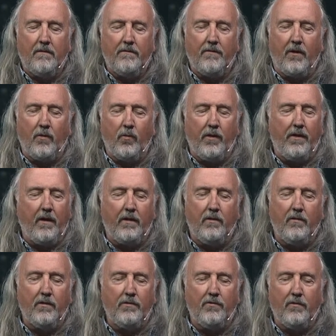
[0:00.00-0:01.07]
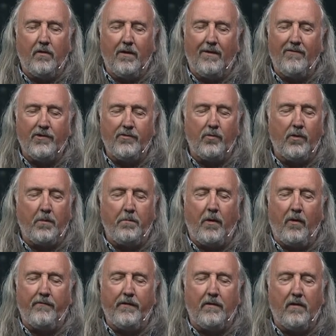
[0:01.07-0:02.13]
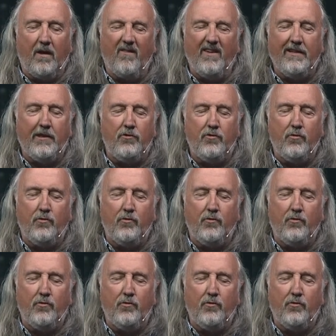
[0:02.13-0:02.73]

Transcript: Father, we thank you that you love us with a perfect love, and that you